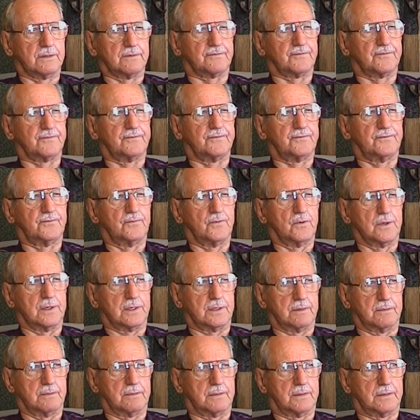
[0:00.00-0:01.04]
at Fort
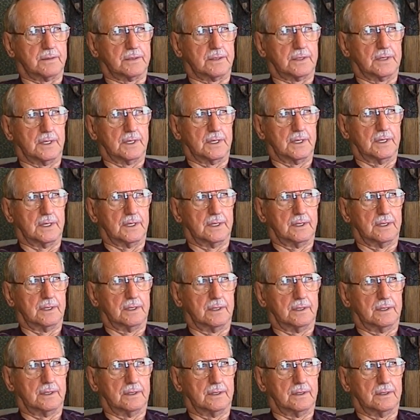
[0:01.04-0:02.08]
uh,
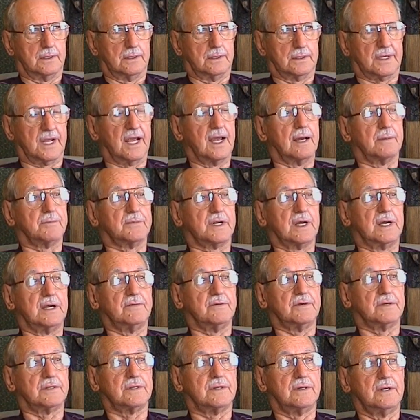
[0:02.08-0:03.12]
Camp
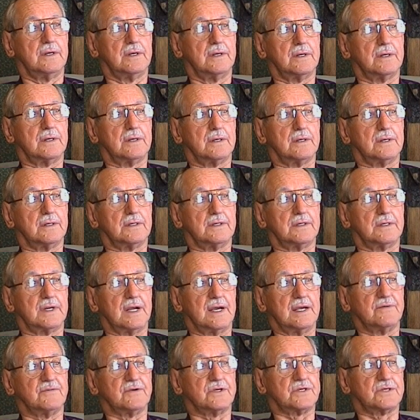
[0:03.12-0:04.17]
Davis,
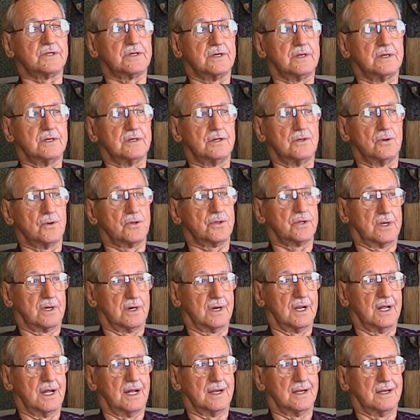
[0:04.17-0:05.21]
Davis, North
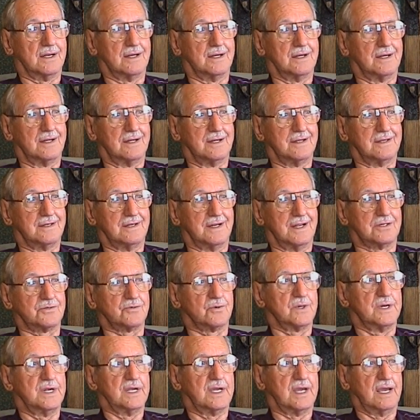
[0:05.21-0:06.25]
Carolina. Oh, okay. That's
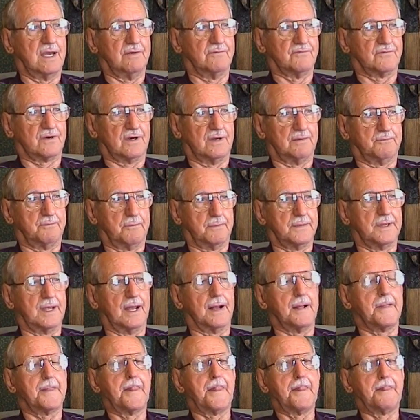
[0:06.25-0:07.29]
where he. That's from. where he learned. Yeah.
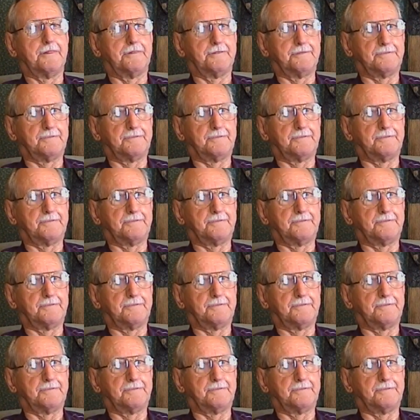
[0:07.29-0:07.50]
Okay.